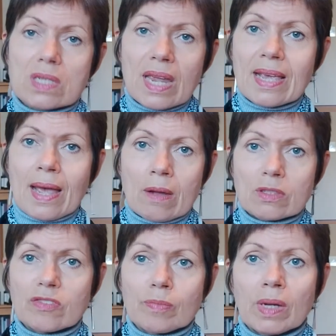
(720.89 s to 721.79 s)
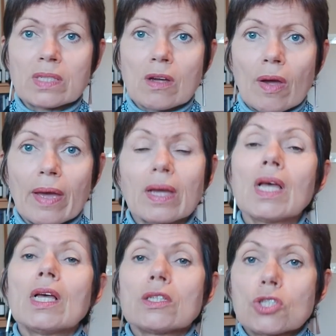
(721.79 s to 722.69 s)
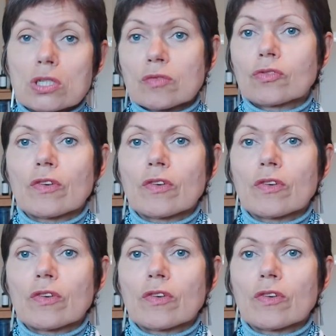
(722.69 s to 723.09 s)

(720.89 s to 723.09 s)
take out of my diet just